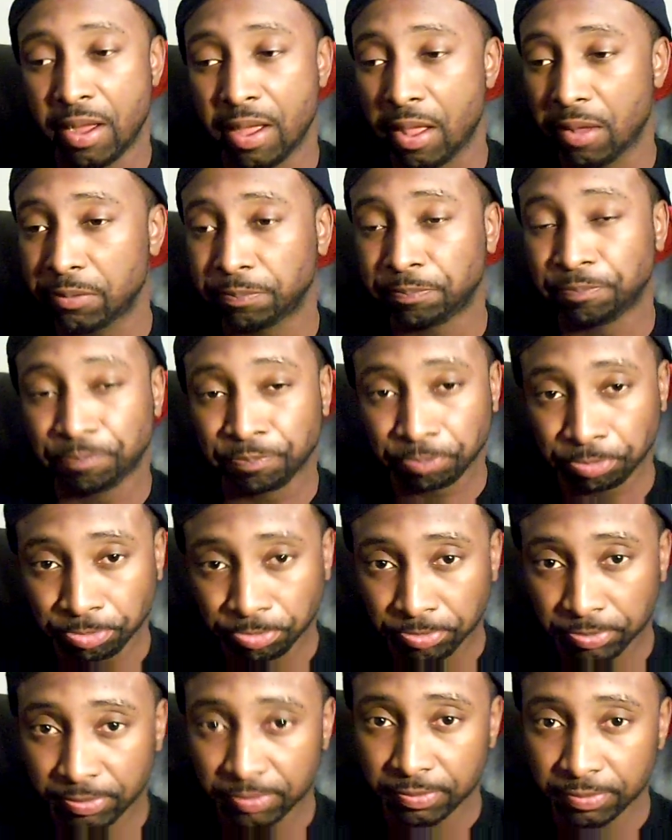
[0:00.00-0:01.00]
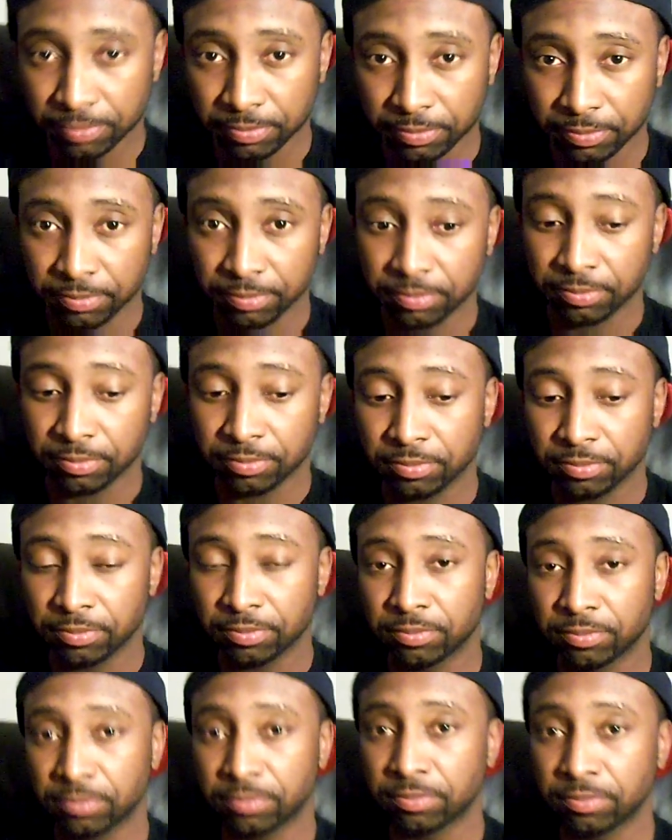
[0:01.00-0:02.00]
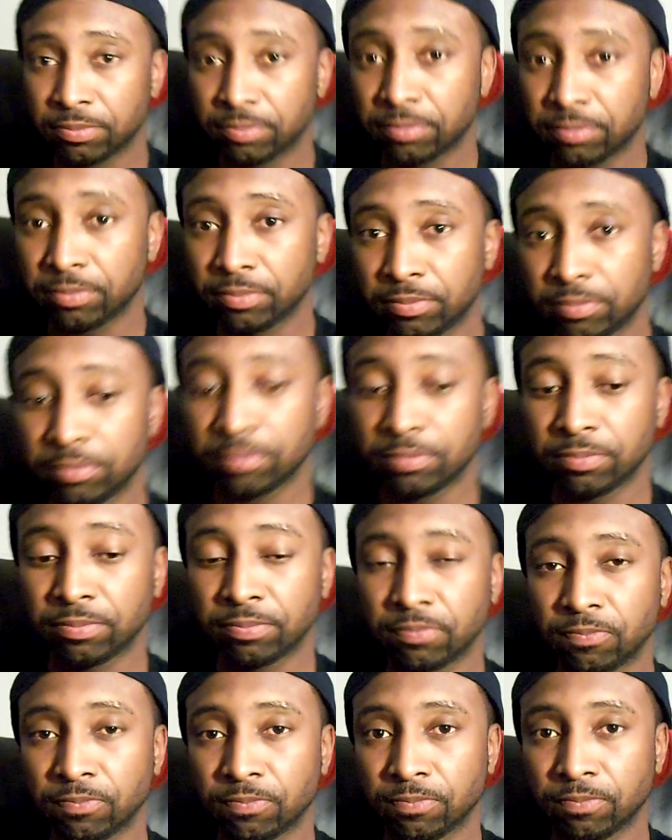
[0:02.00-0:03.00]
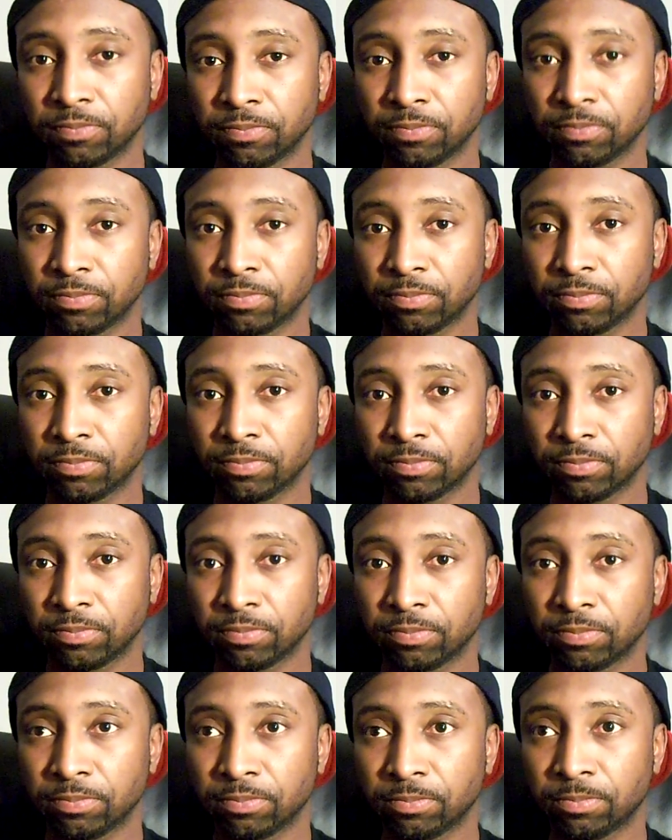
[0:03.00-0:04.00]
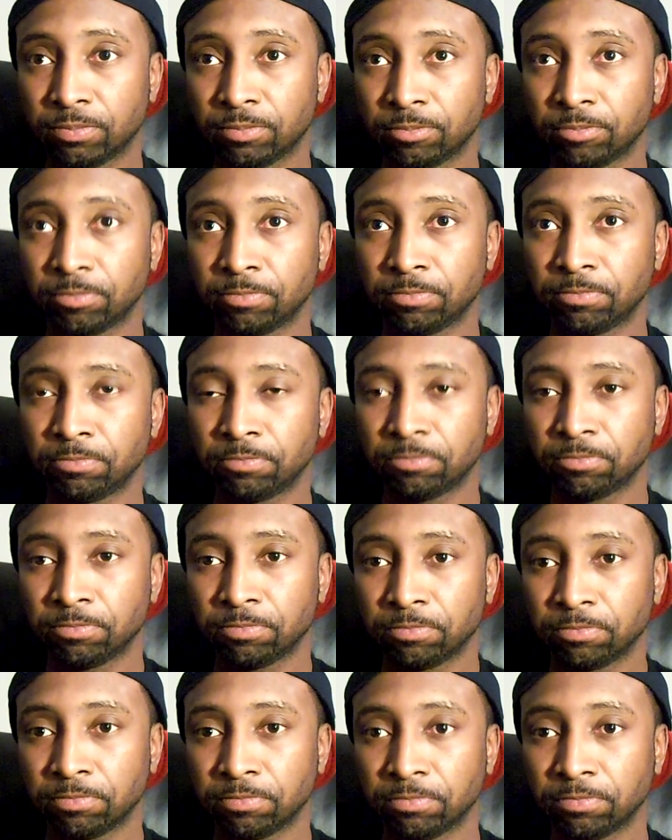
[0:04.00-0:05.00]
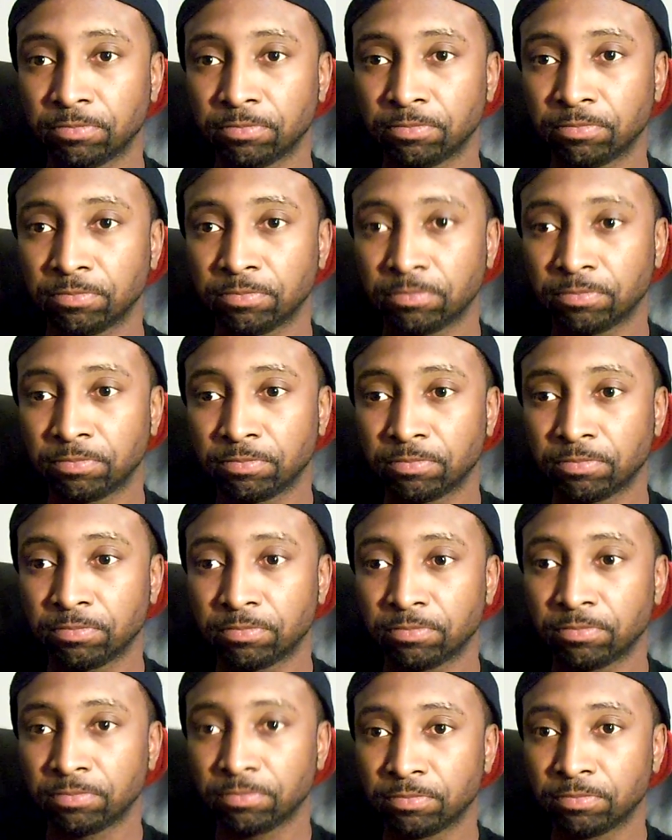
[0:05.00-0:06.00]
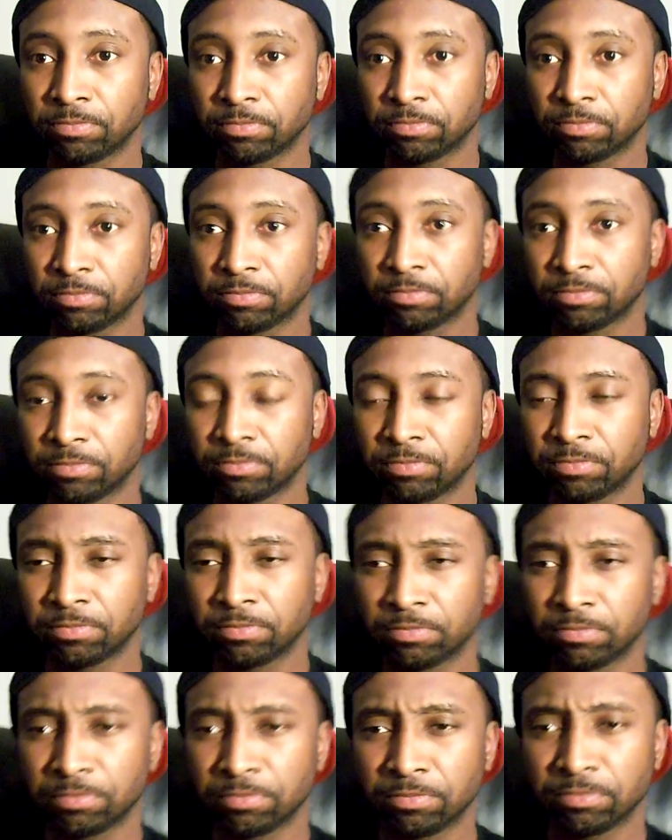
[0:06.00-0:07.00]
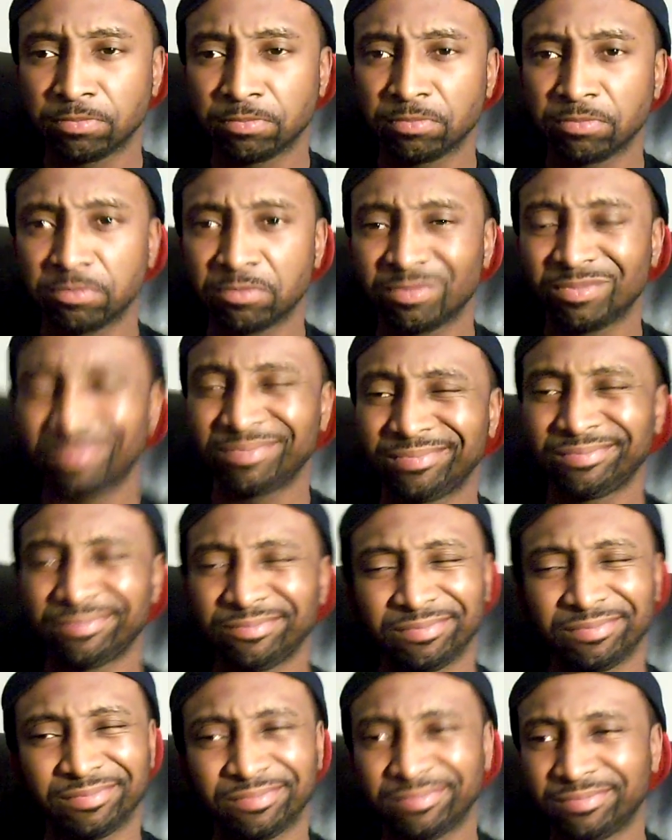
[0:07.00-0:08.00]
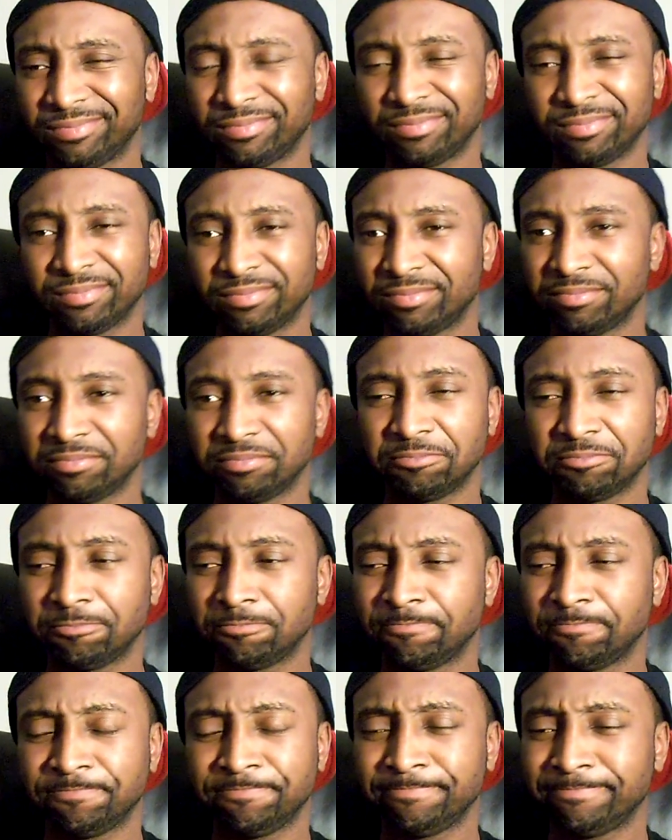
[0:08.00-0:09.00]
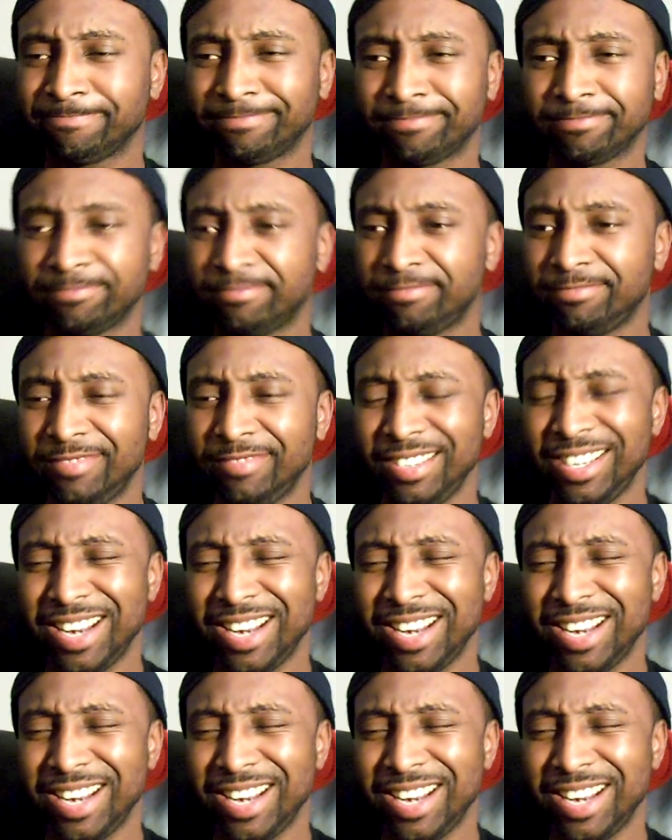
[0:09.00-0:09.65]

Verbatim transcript: So do you think Miles had this plan out? You know, he knew you was going to different schools, the possibility, and he was just waiting for you to do one thing wrong?